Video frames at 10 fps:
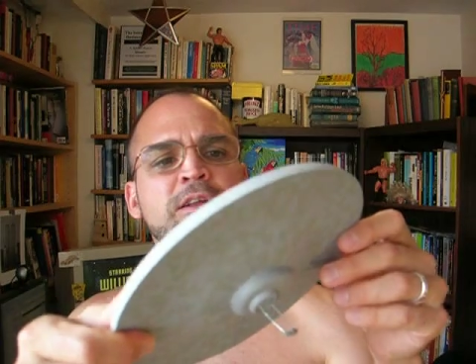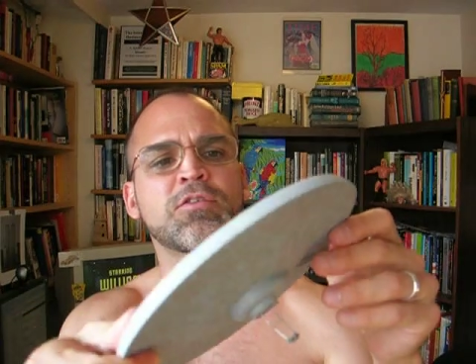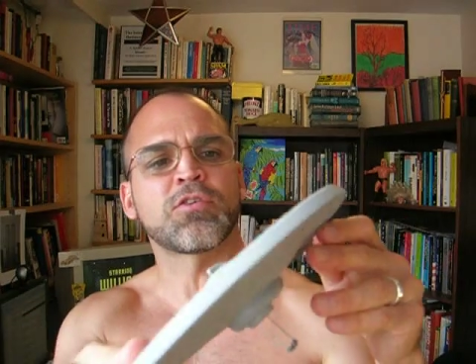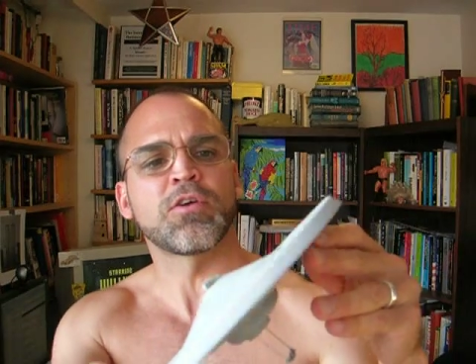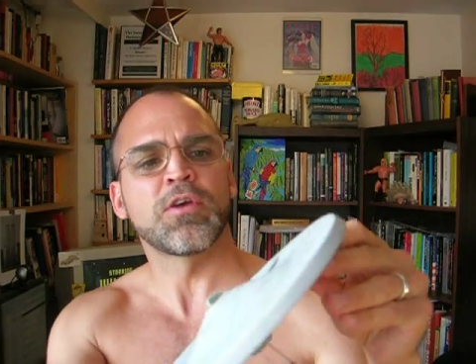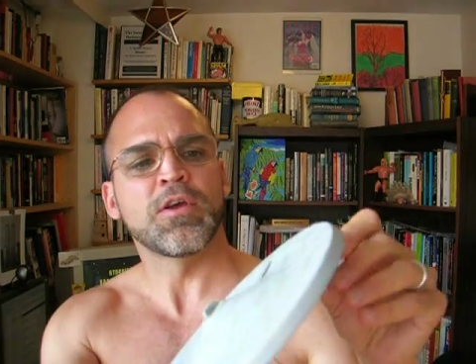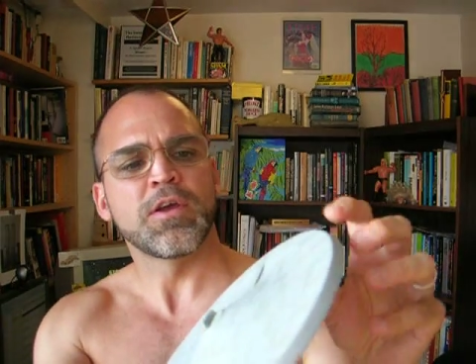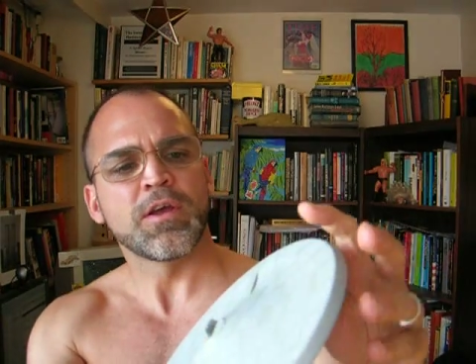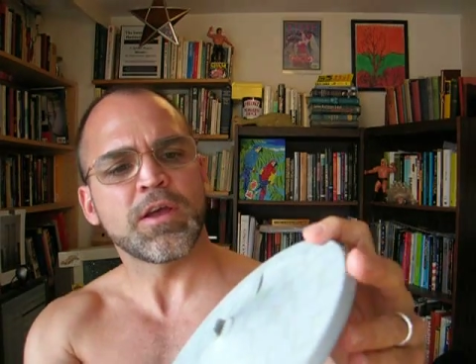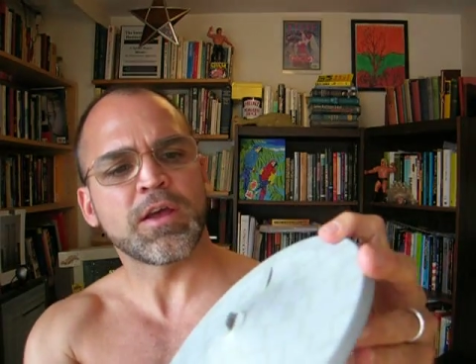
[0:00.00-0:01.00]
cans,
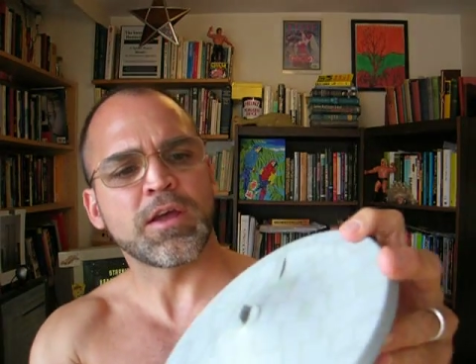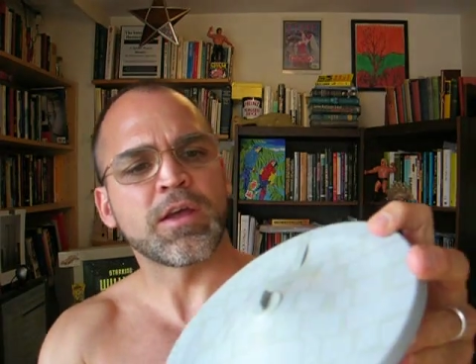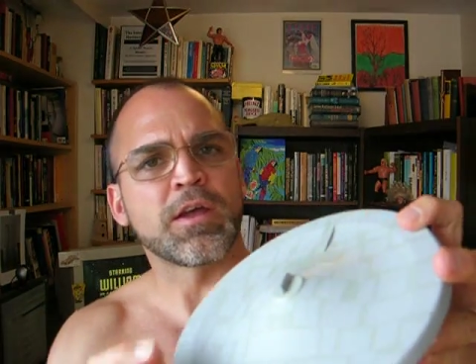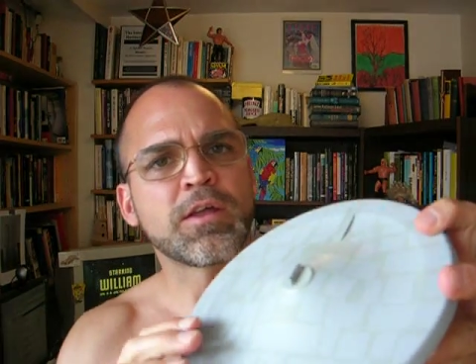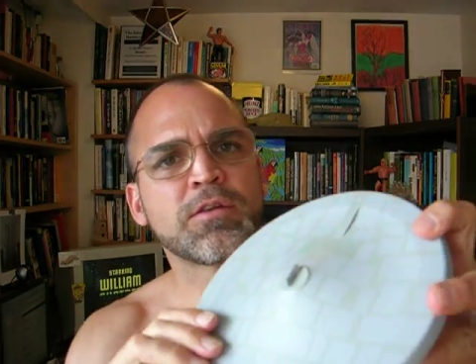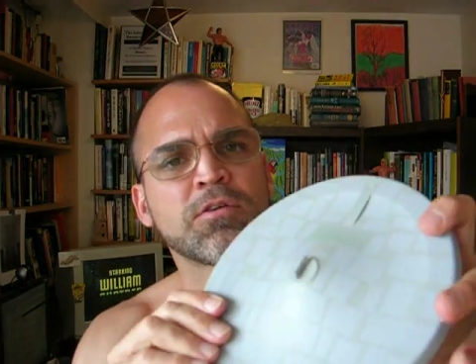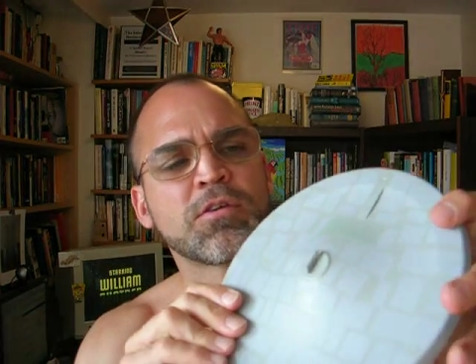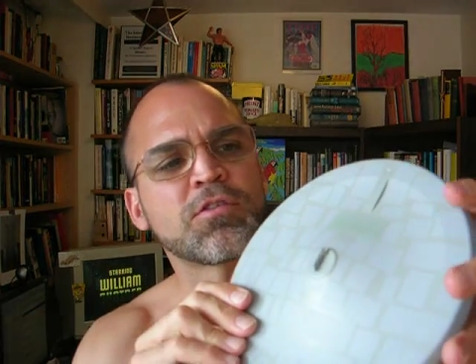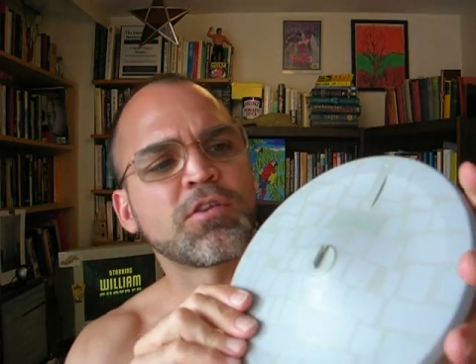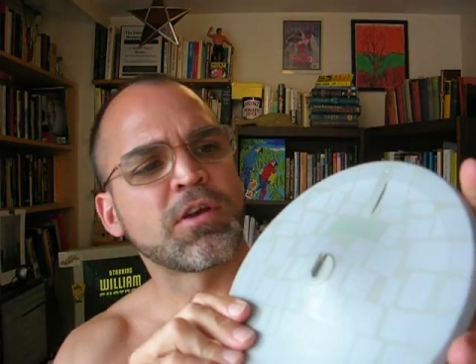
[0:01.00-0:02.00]
and
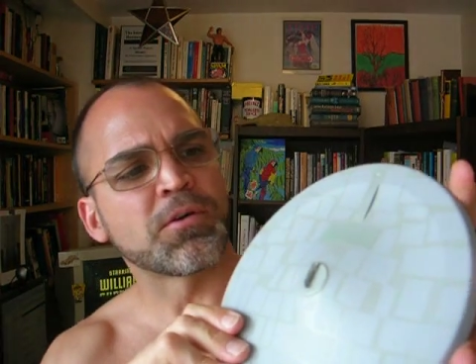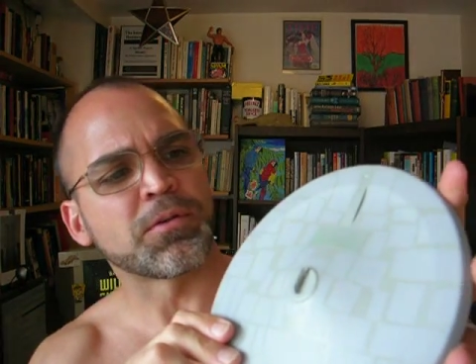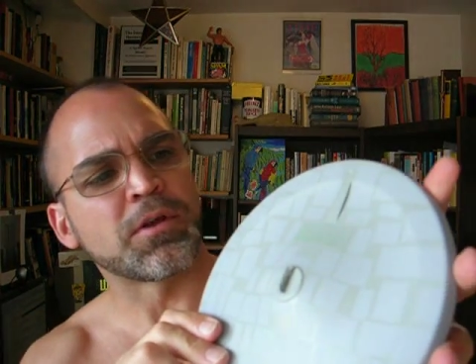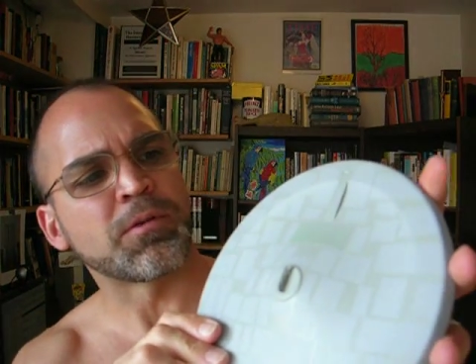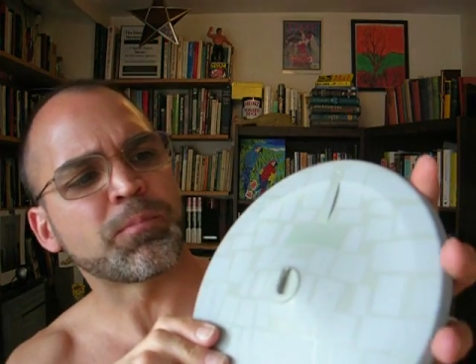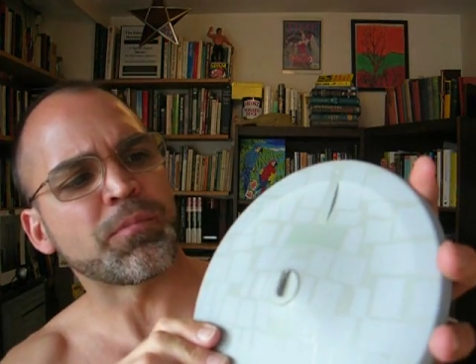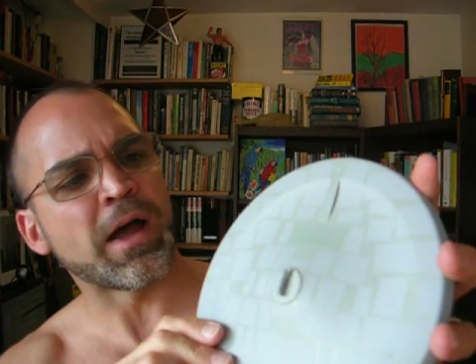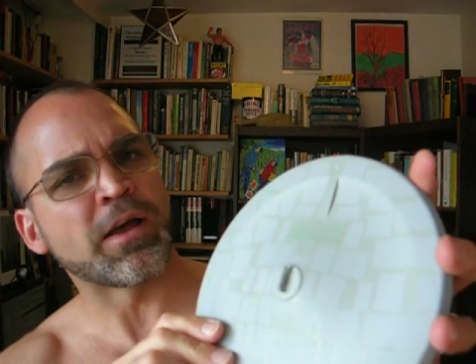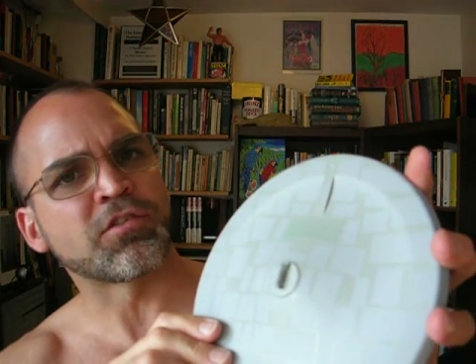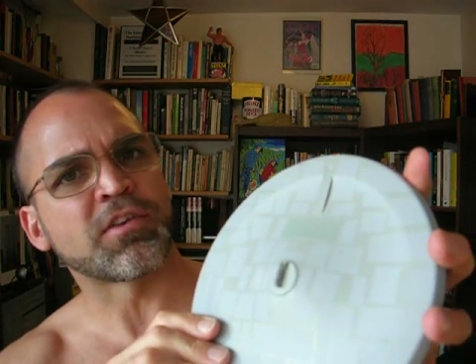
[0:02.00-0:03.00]
you can see here the
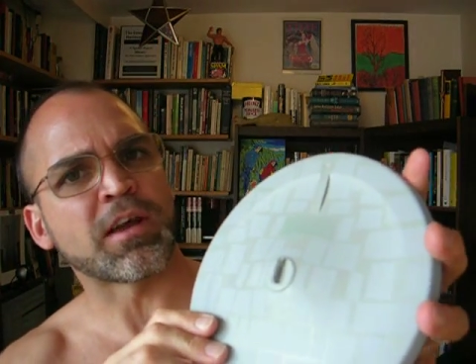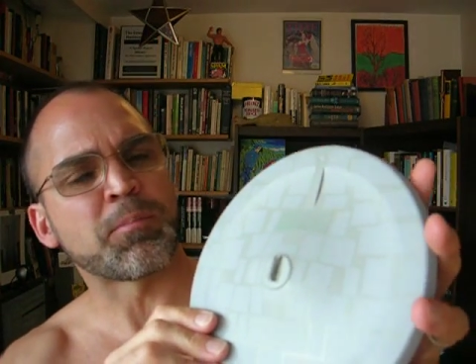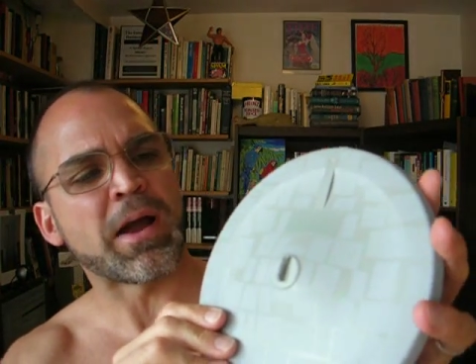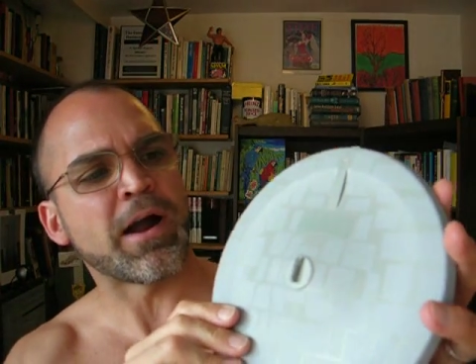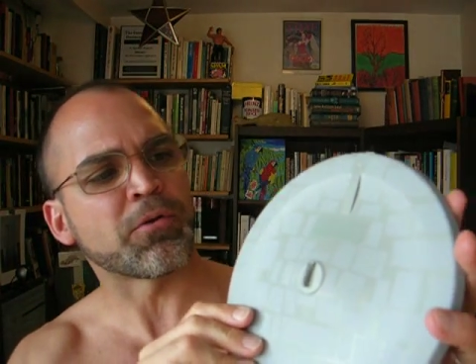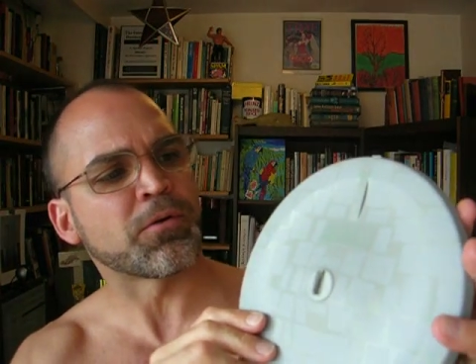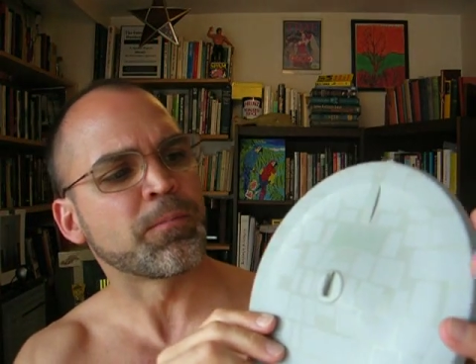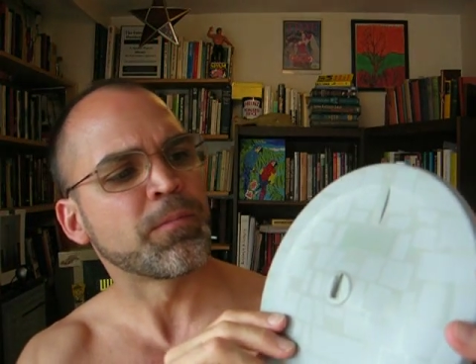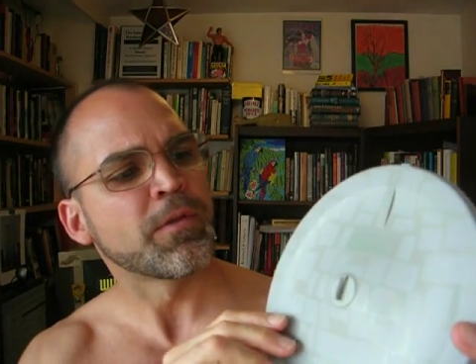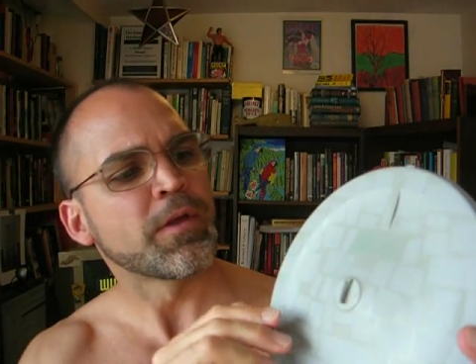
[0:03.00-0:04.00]
Aztec pattern